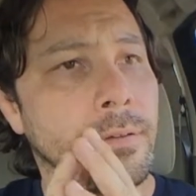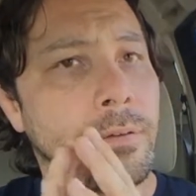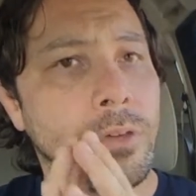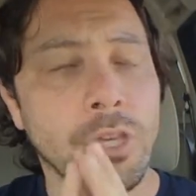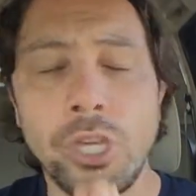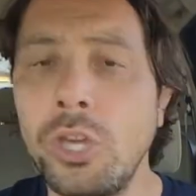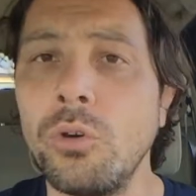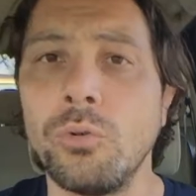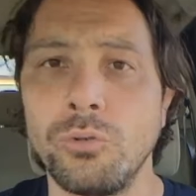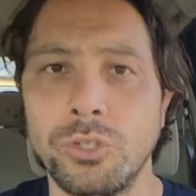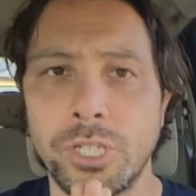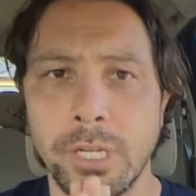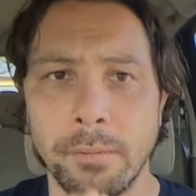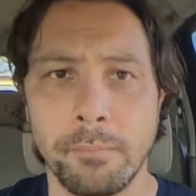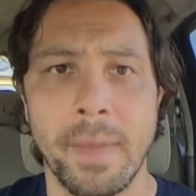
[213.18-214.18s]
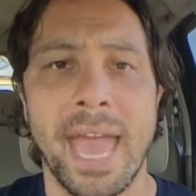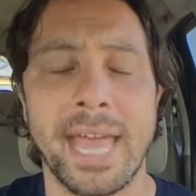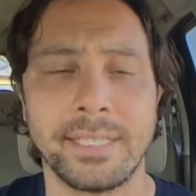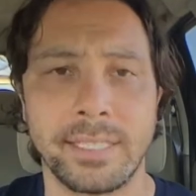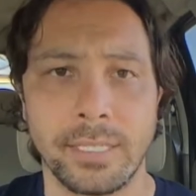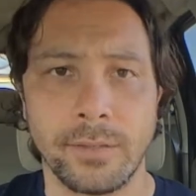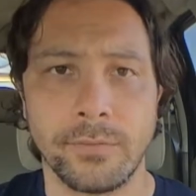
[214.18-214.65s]
Huge,
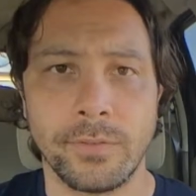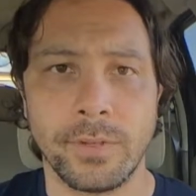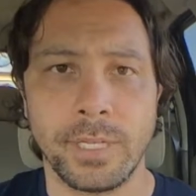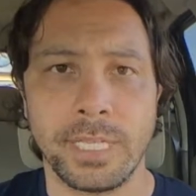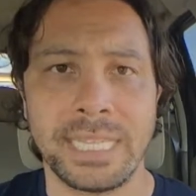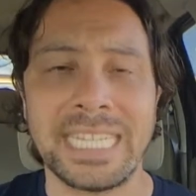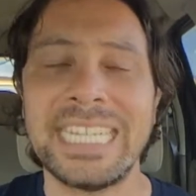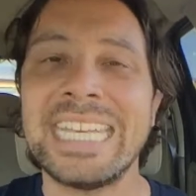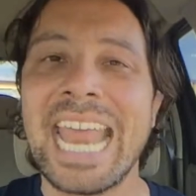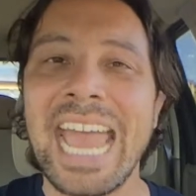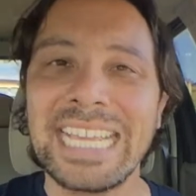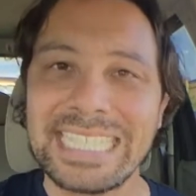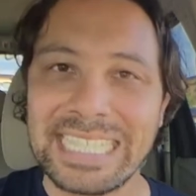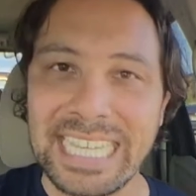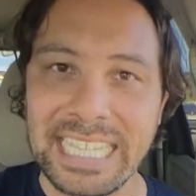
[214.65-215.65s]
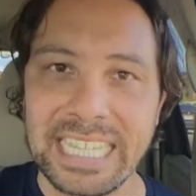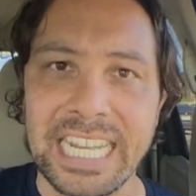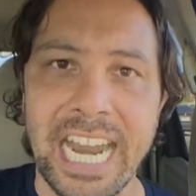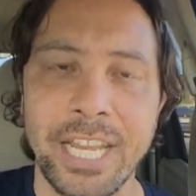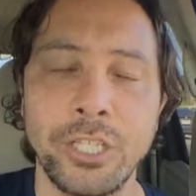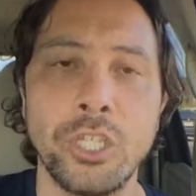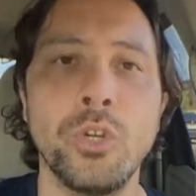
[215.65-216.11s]
massive. The next thing
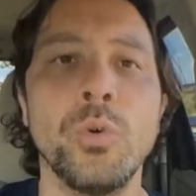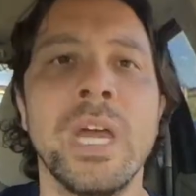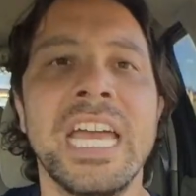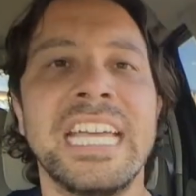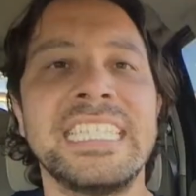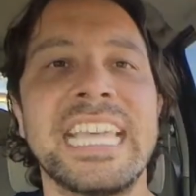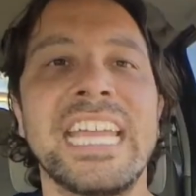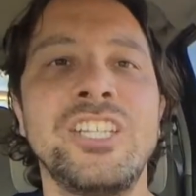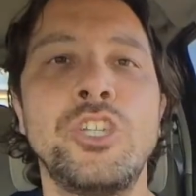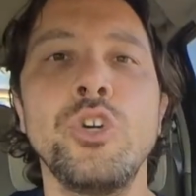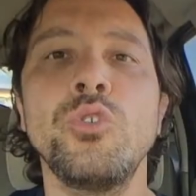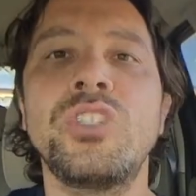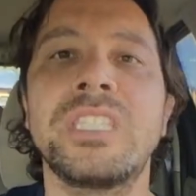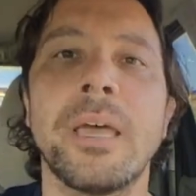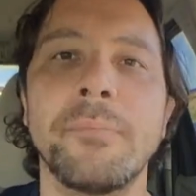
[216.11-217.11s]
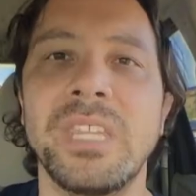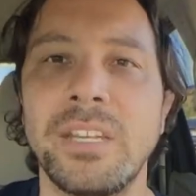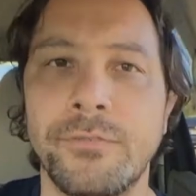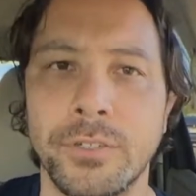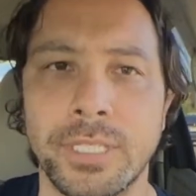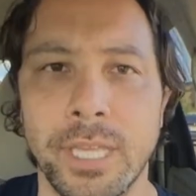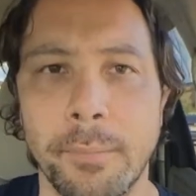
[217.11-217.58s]
that I do is I do something
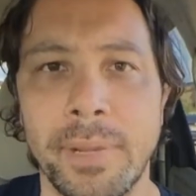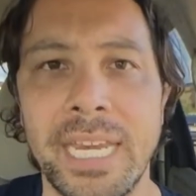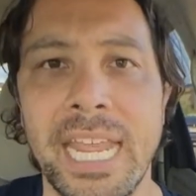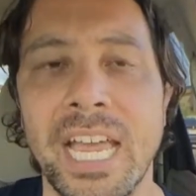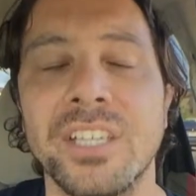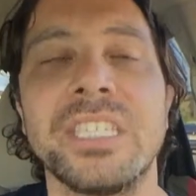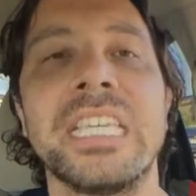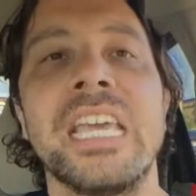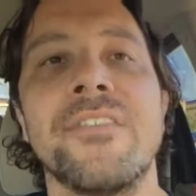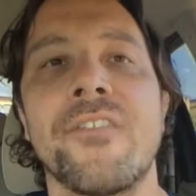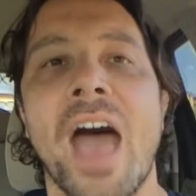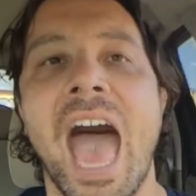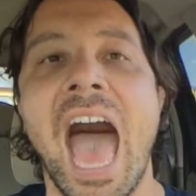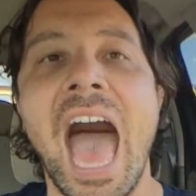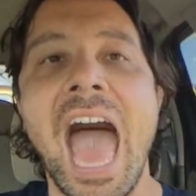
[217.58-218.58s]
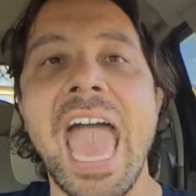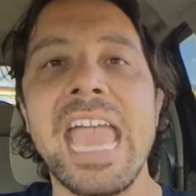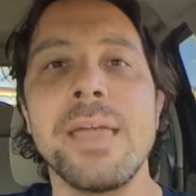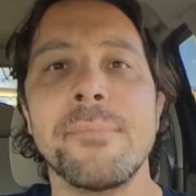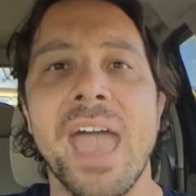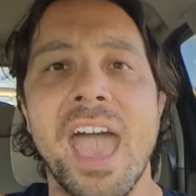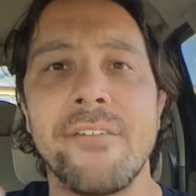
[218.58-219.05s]
for somebody else. If I
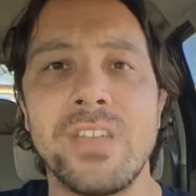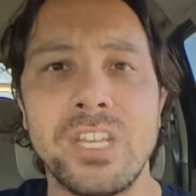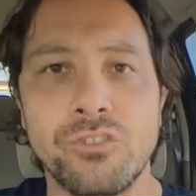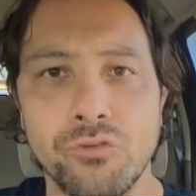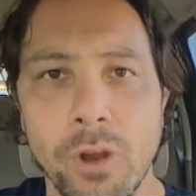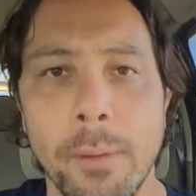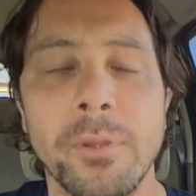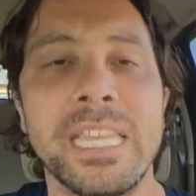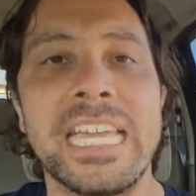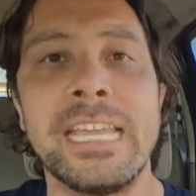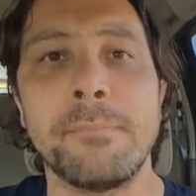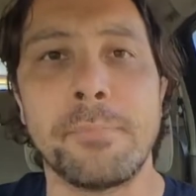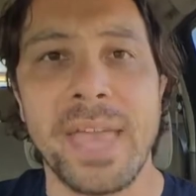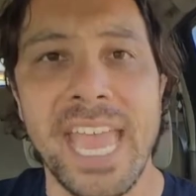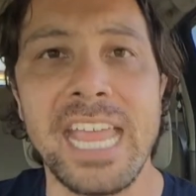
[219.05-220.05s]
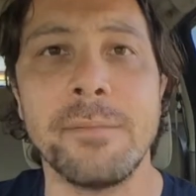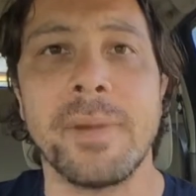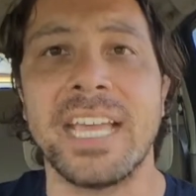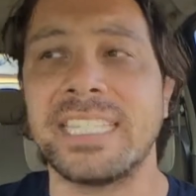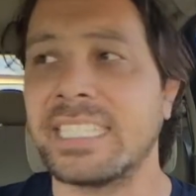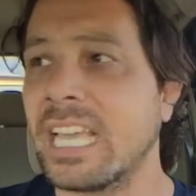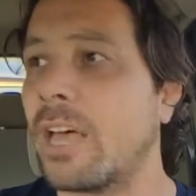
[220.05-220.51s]
am having trouble in pain
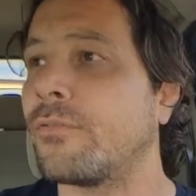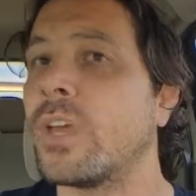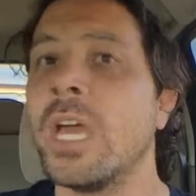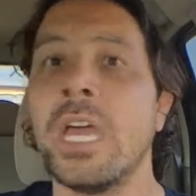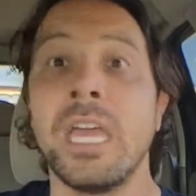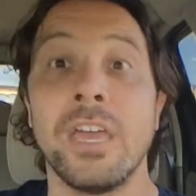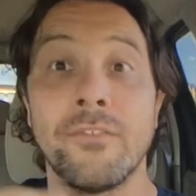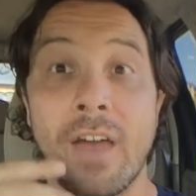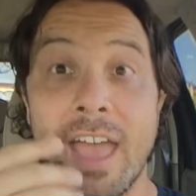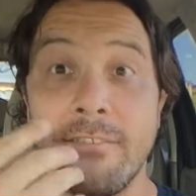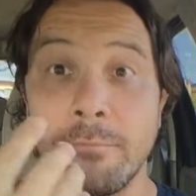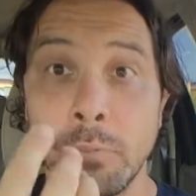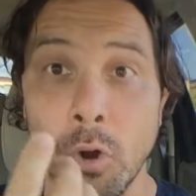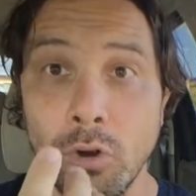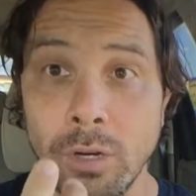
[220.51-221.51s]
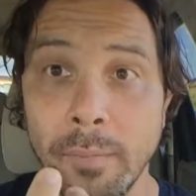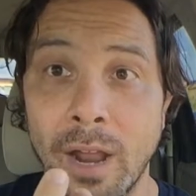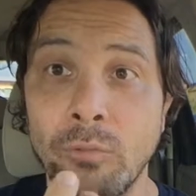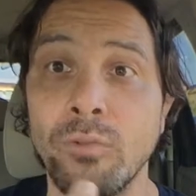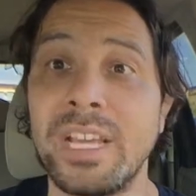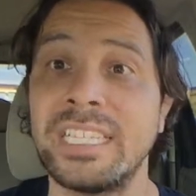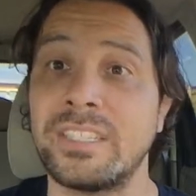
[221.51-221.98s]
myself, if I have broken my
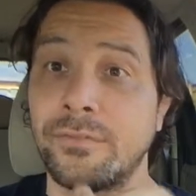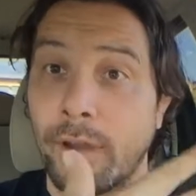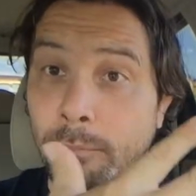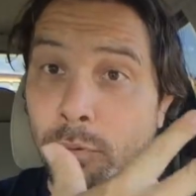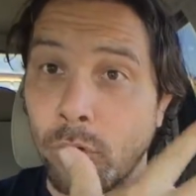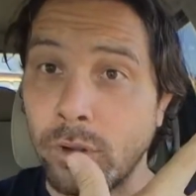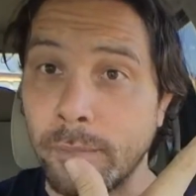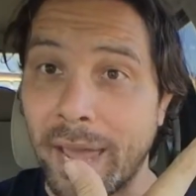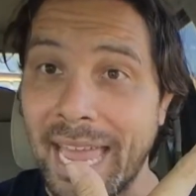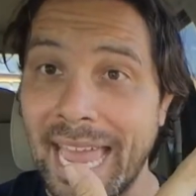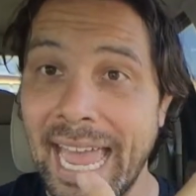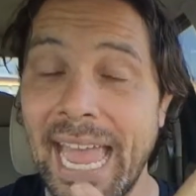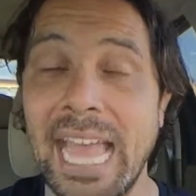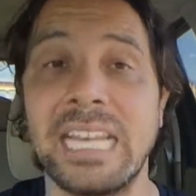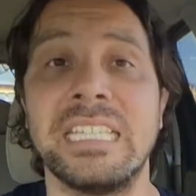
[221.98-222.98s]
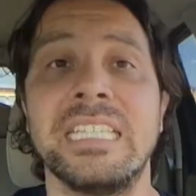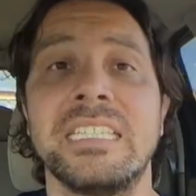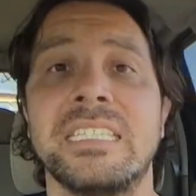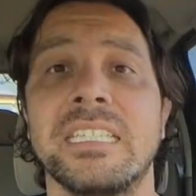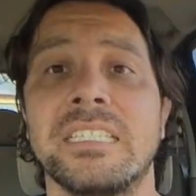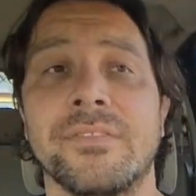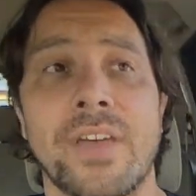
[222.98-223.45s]
wrist, if I've broken my hand,
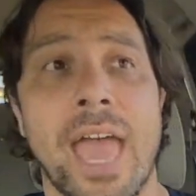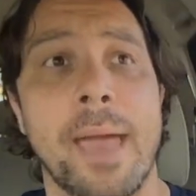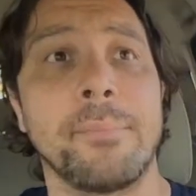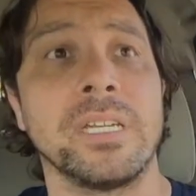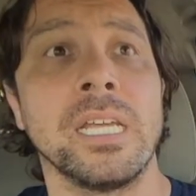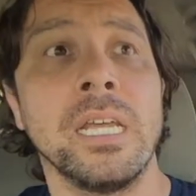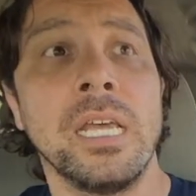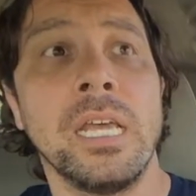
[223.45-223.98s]
these things have happened.